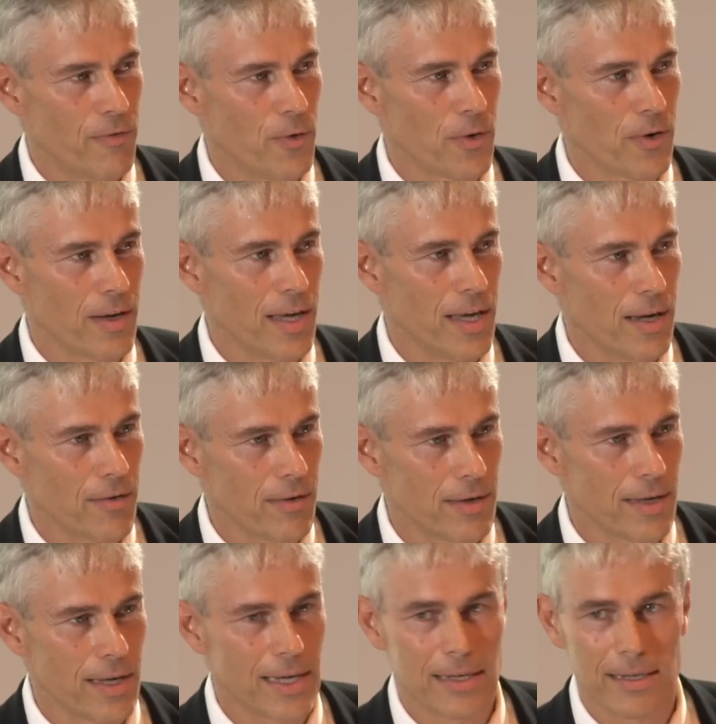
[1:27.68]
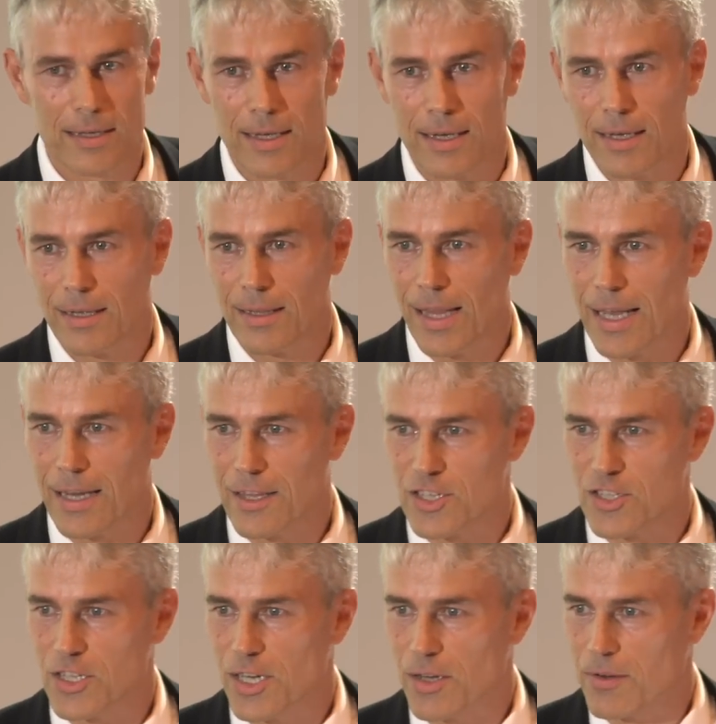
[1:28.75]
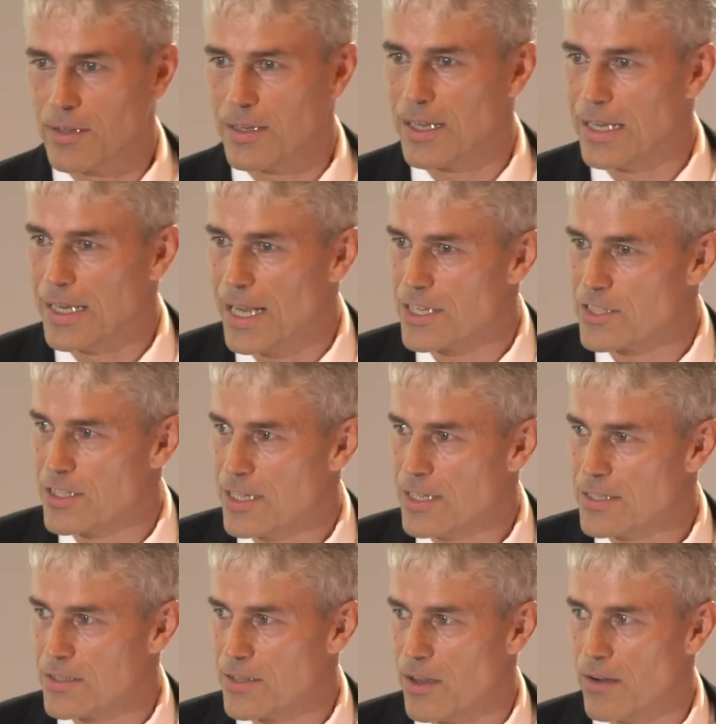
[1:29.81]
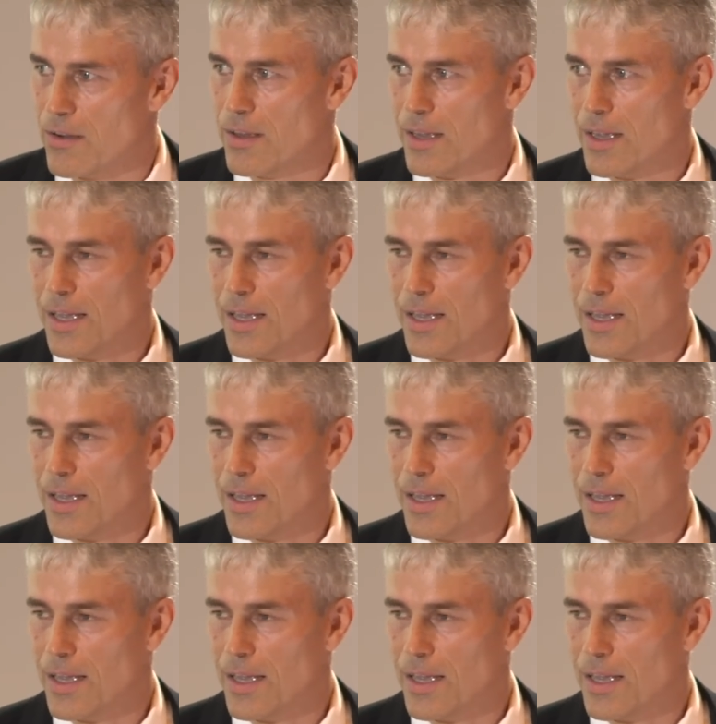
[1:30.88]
fora here in later this year and next year. So